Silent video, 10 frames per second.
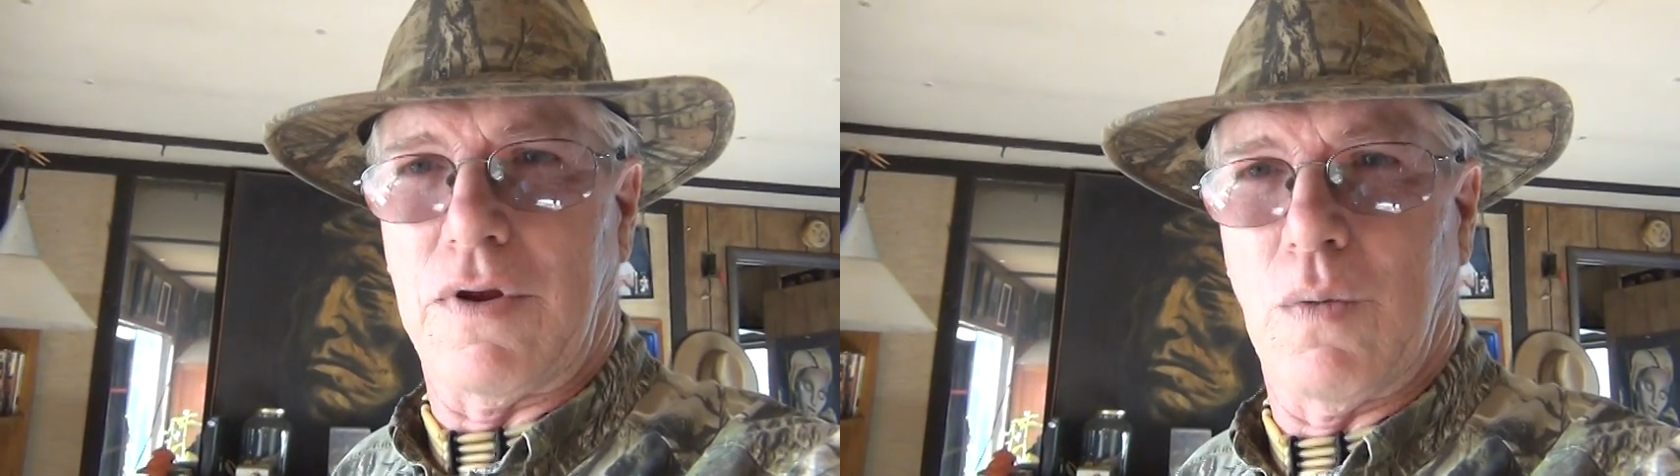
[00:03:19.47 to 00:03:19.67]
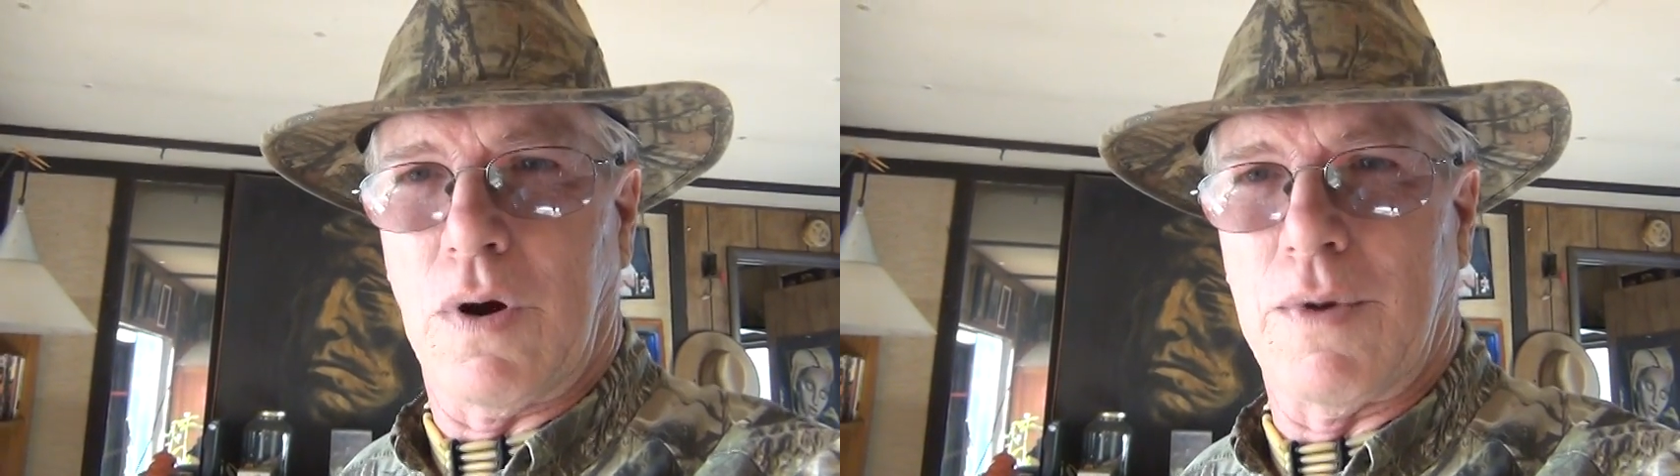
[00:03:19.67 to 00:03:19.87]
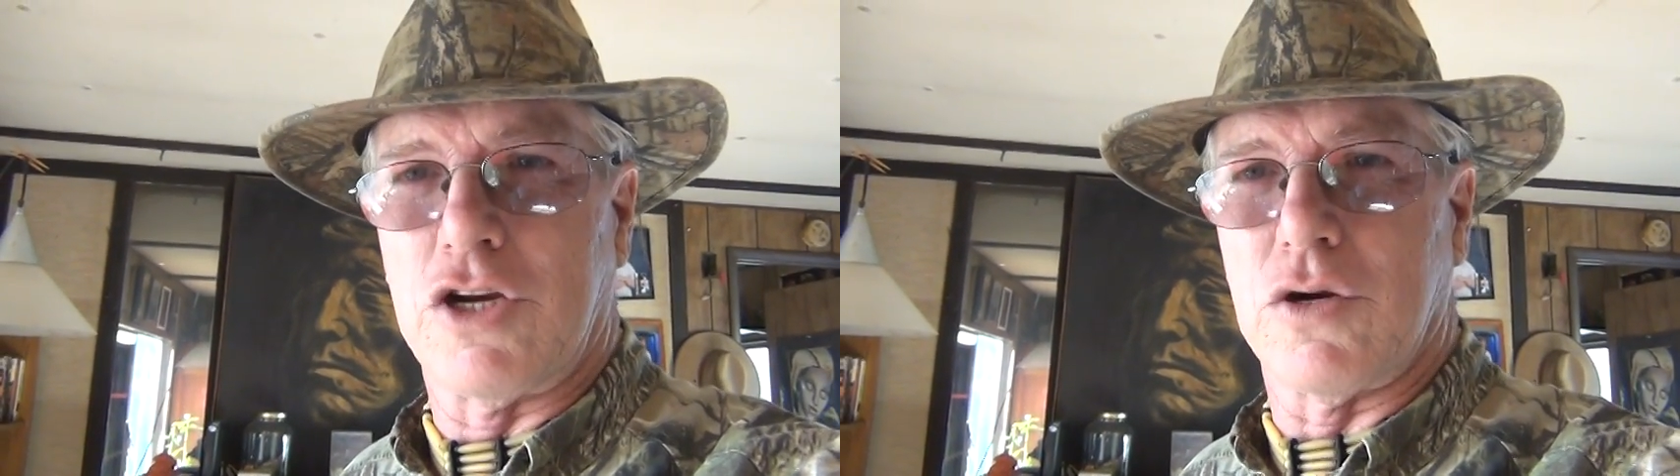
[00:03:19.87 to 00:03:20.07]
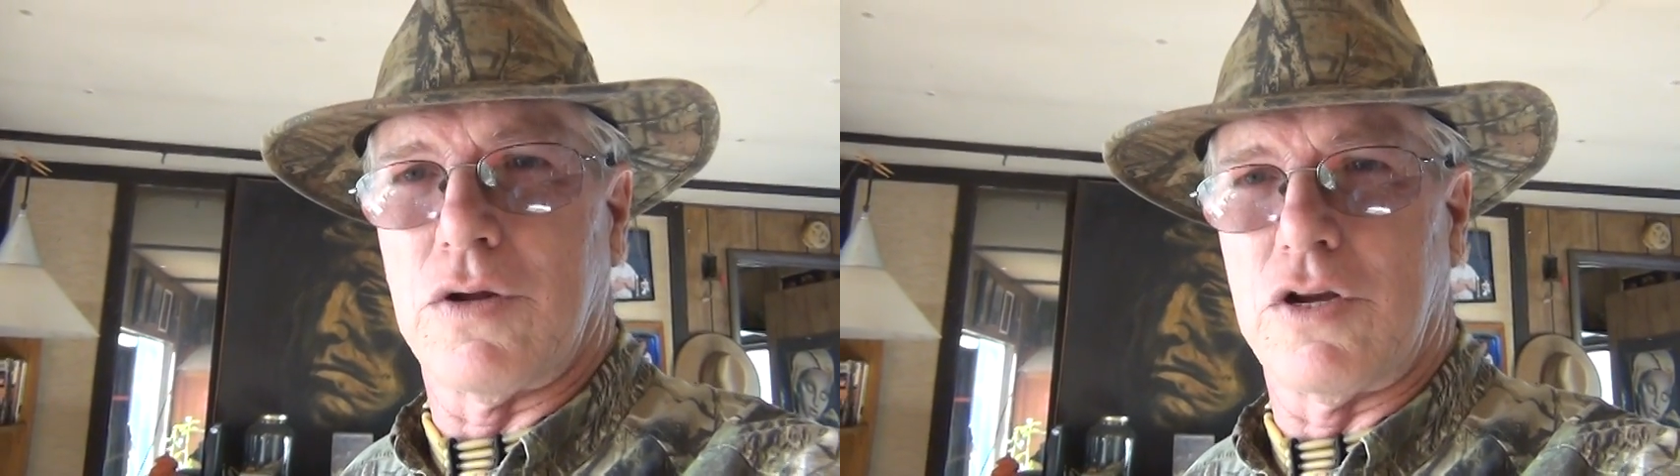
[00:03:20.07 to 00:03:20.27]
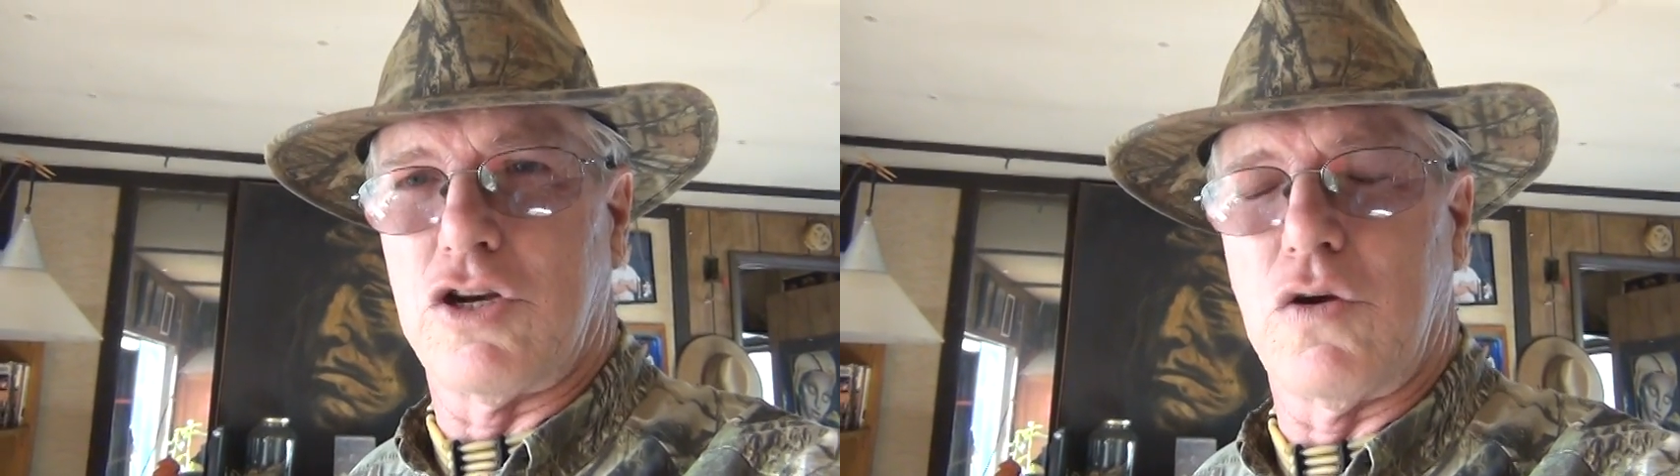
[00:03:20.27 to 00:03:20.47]
and you want to make sure
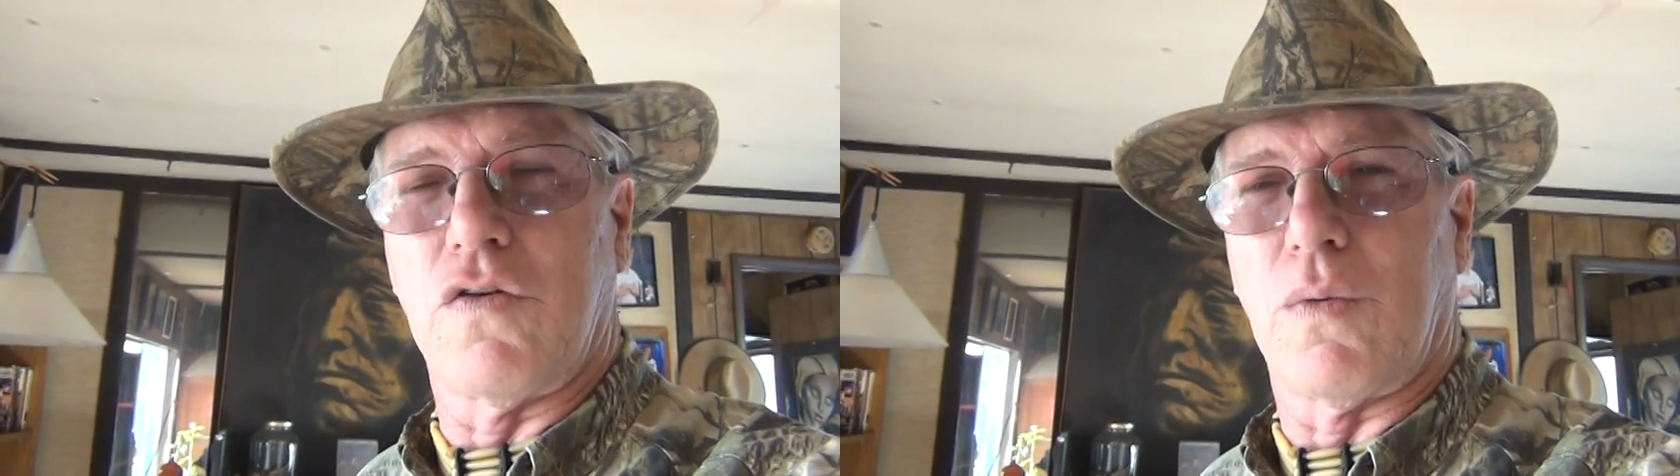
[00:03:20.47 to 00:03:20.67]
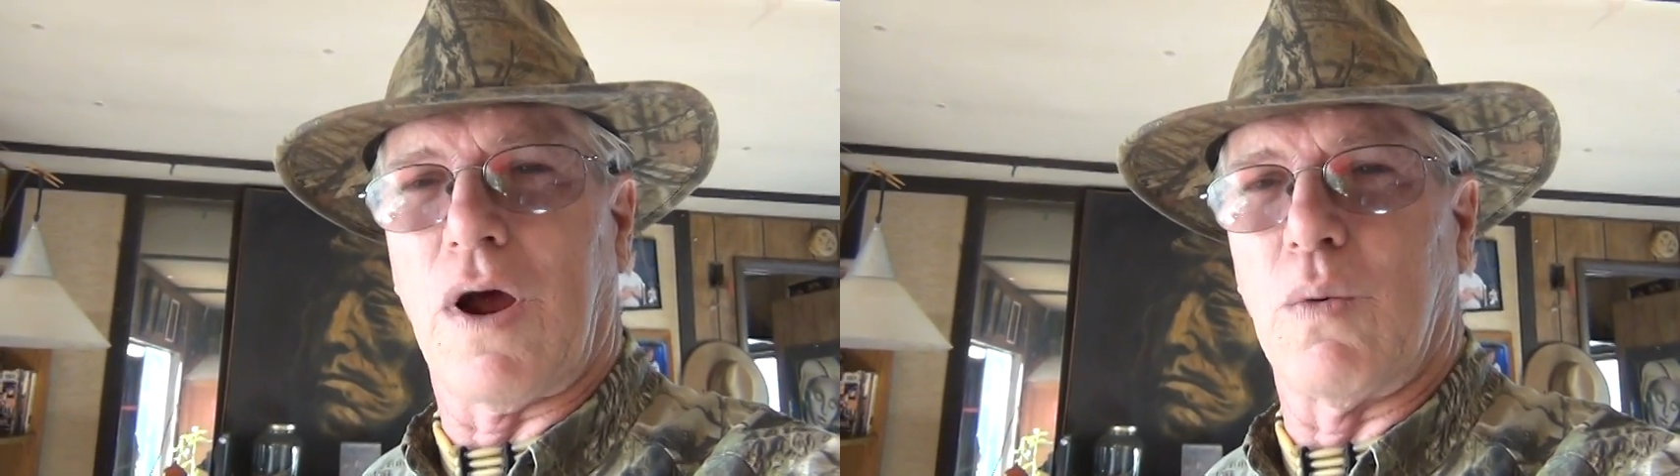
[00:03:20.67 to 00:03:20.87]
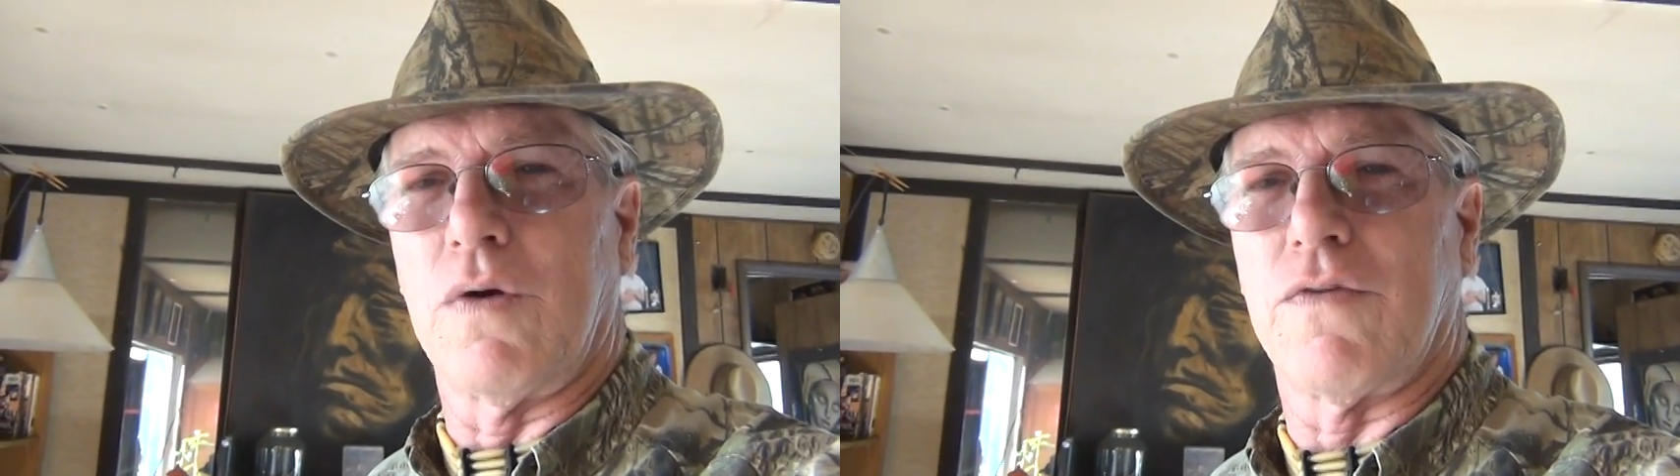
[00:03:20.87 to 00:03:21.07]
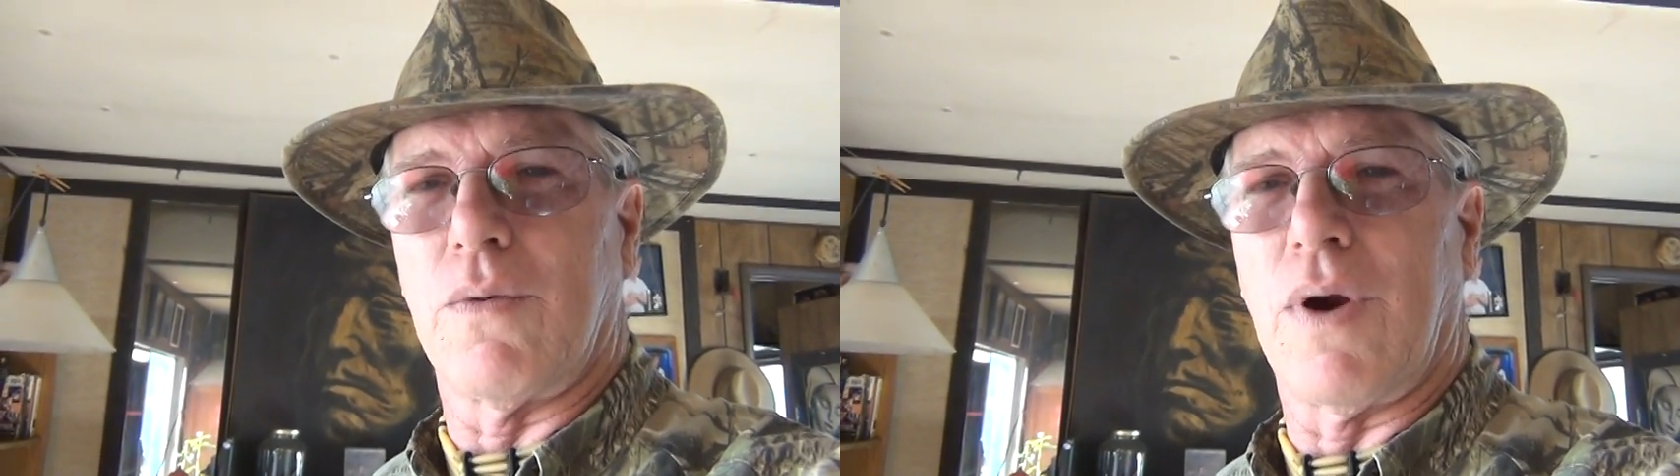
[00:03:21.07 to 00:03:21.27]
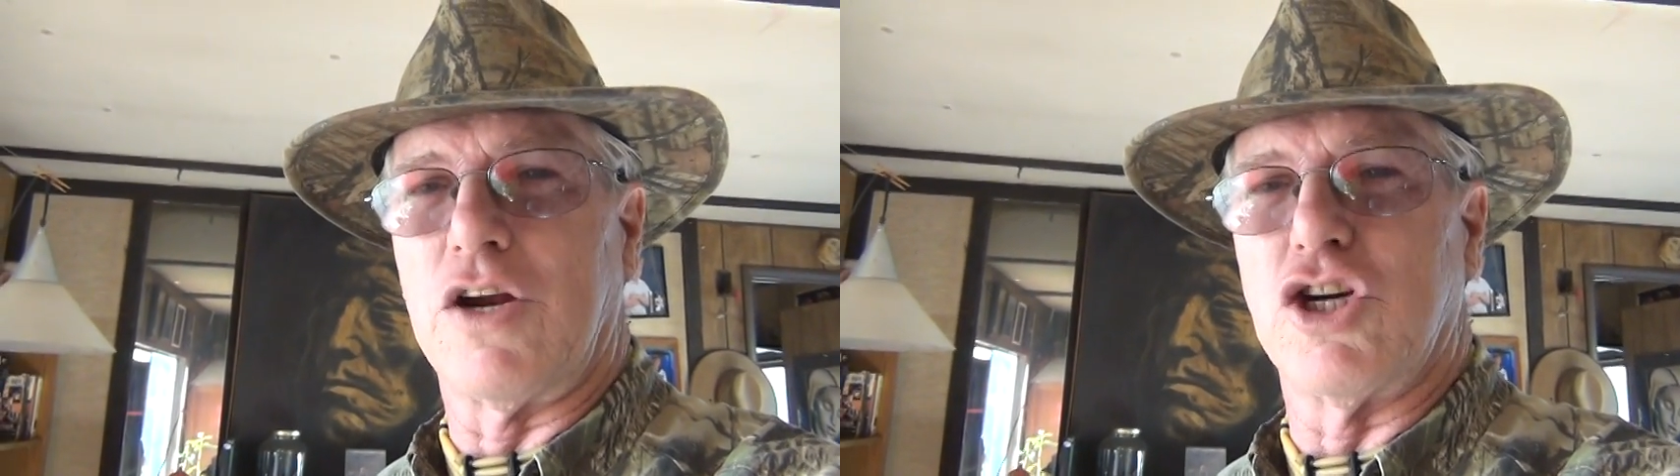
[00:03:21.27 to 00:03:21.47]
that you use the right one for
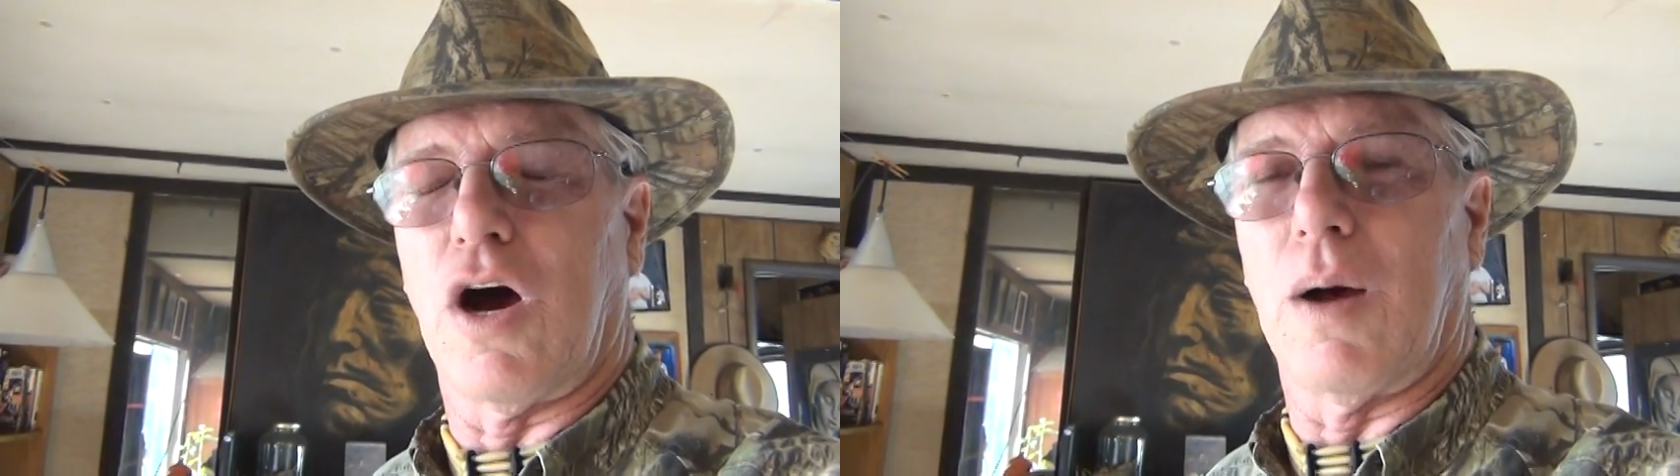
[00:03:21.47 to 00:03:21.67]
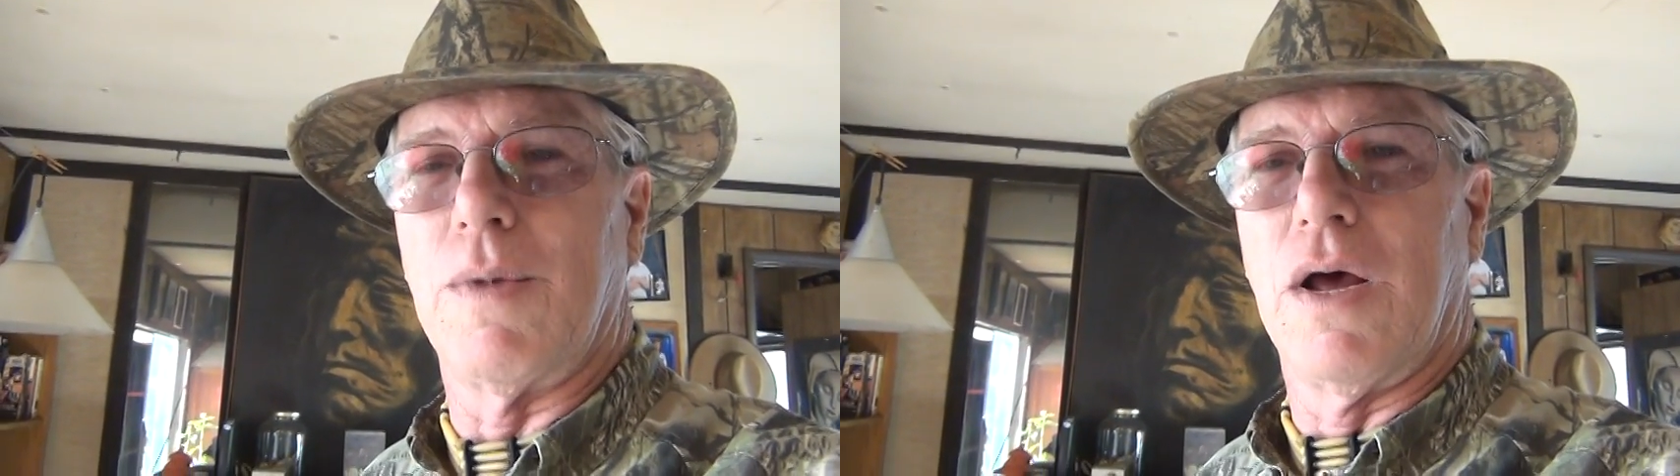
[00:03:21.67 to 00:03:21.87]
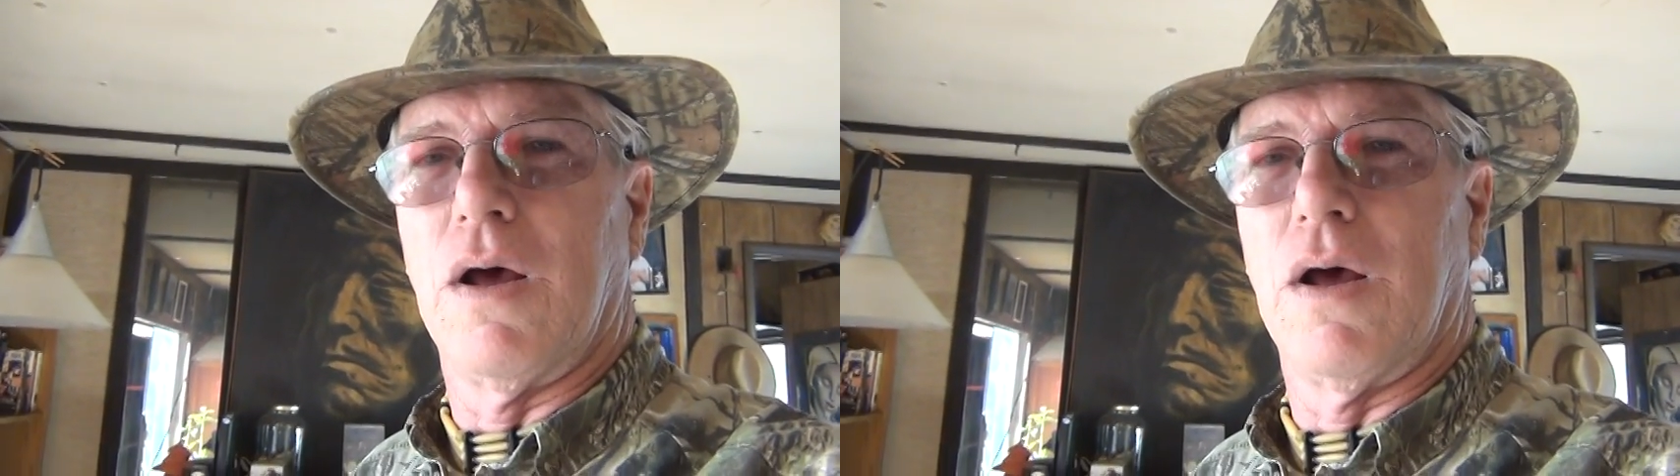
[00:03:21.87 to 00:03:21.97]
the right job.